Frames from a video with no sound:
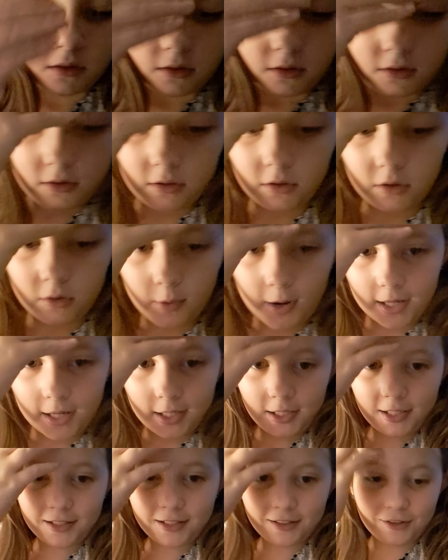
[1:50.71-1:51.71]
so I
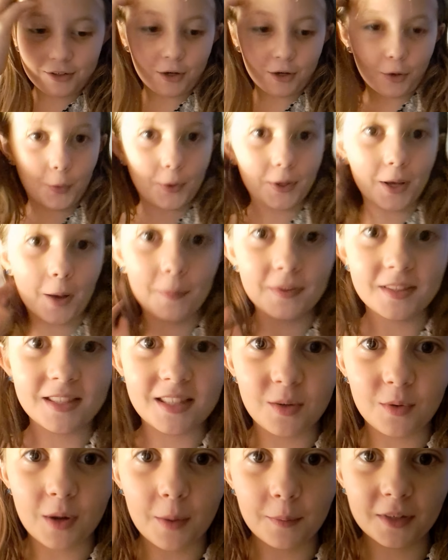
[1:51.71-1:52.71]
need to hurry up and
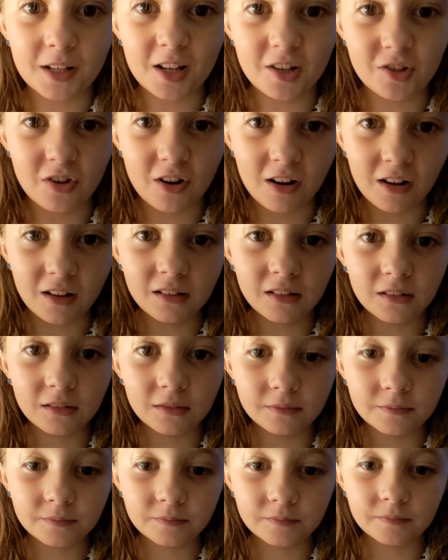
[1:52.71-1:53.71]
see what I'm gonna draw.
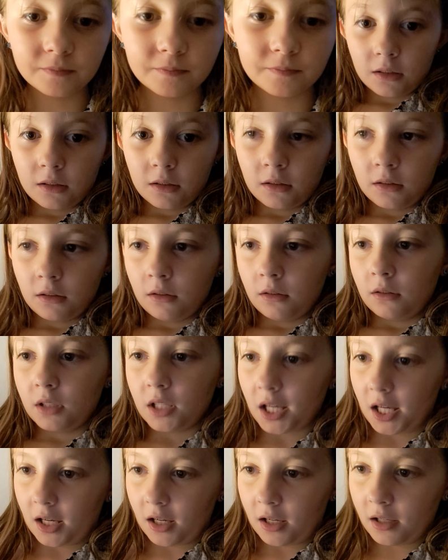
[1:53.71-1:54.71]

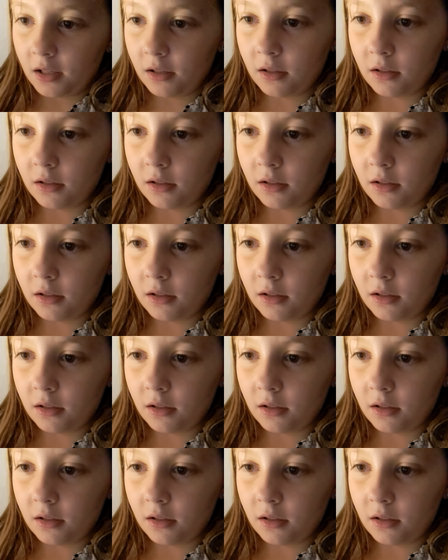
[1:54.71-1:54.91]
Okay.